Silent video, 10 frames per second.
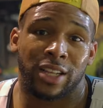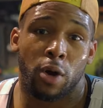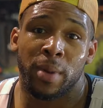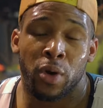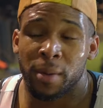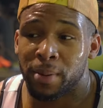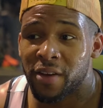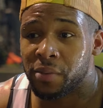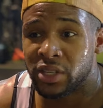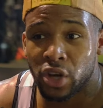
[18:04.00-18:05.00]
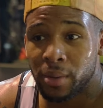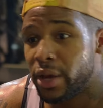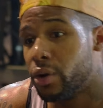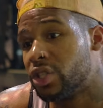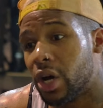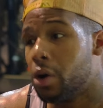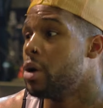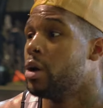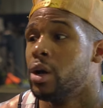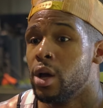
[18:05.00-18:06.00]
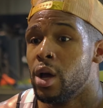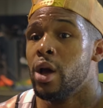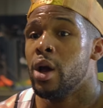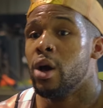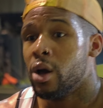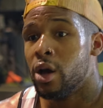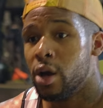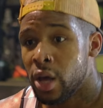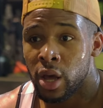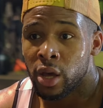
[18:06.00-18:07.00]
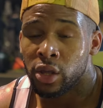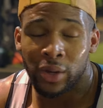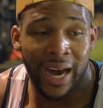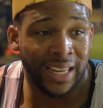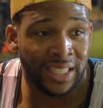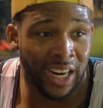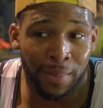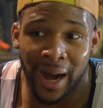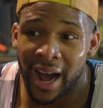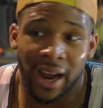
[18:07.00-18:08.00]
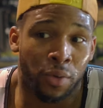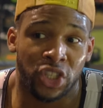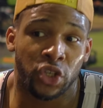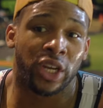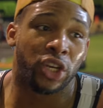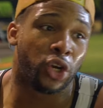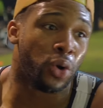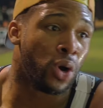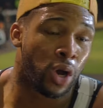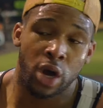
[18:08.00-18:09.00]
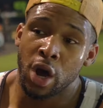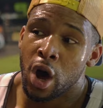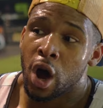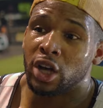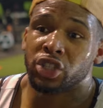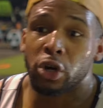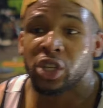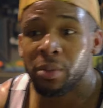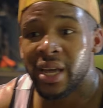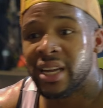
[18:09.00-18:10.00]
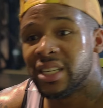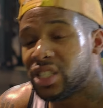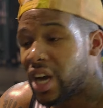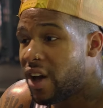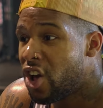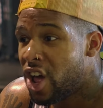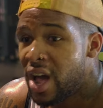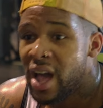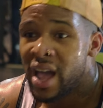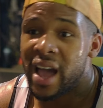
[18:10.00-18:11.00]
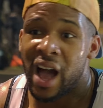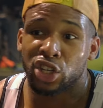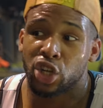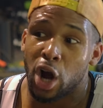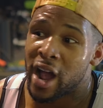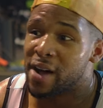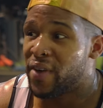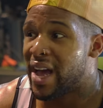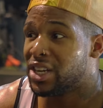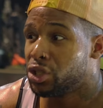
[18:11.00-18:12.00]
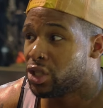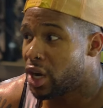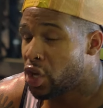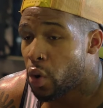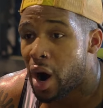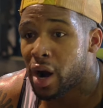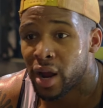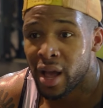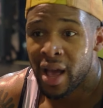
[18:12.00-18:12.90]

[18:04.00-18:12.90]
not gonna be one to play for me, it's gonna be you. So, you got us here by what you can do on social media and stuff, how strong, how fast you are,